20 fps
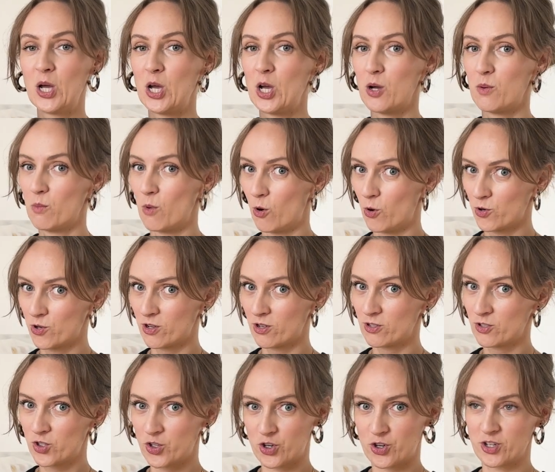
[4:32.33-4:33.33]

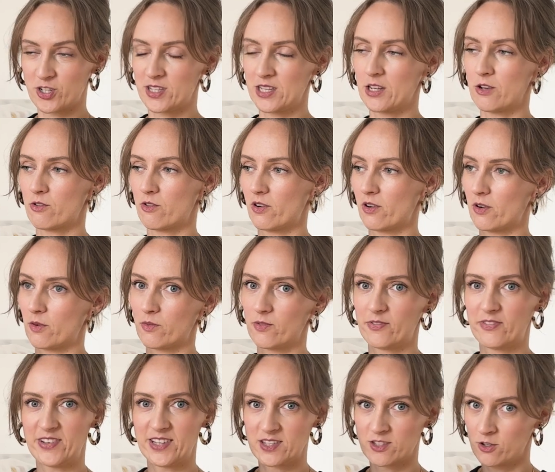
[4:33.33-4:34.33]
modal jersey or
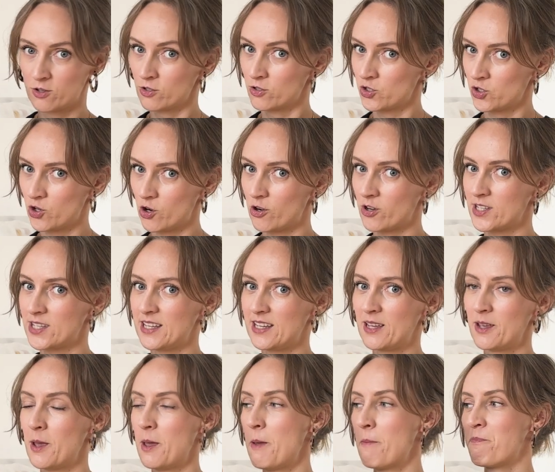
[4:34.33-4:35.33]
viscose
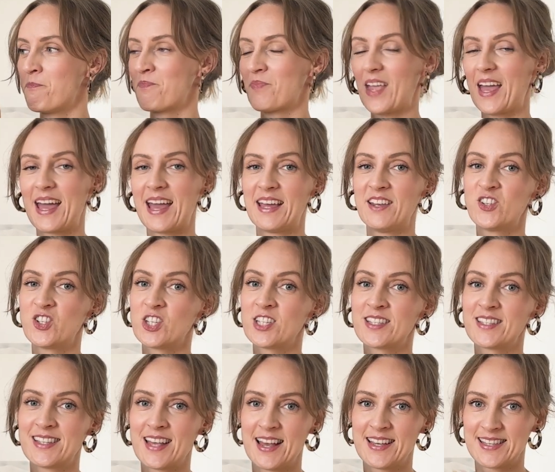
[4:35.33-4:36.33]
jersey and
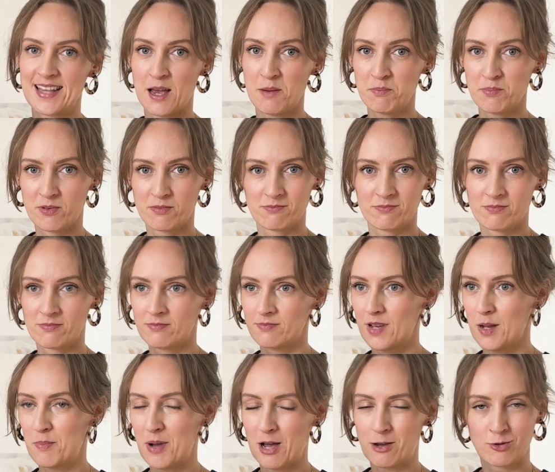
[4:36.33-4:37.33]
just size up
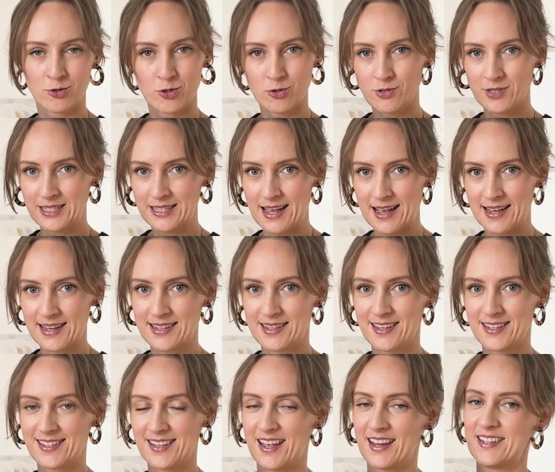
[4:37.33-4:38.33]
about 2
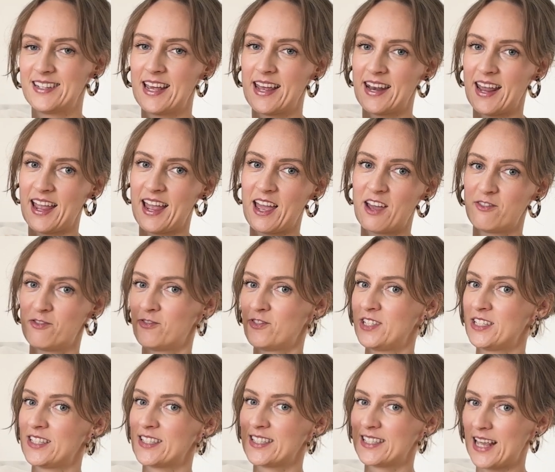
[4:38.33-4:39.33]
sizes, and then I have
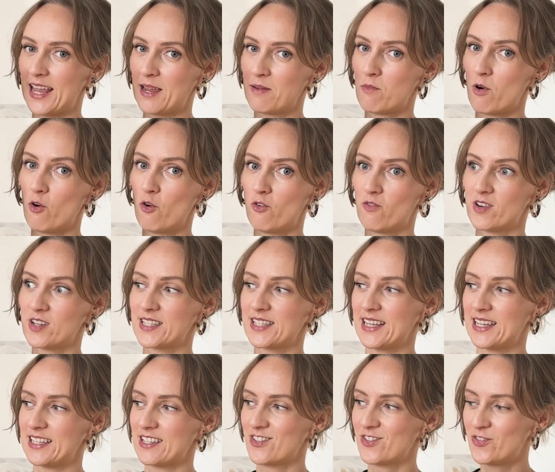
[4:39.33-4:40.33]
the same
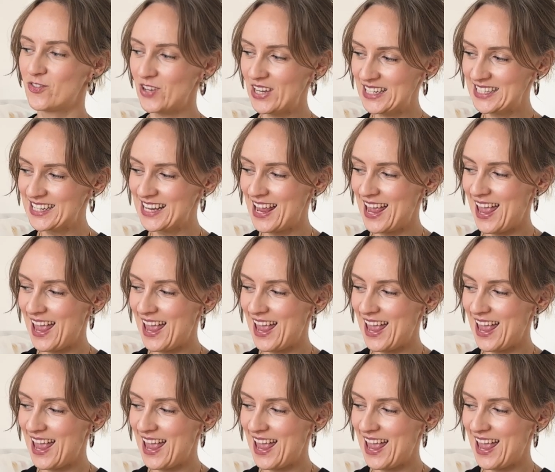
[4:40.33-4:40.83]
oversized fit.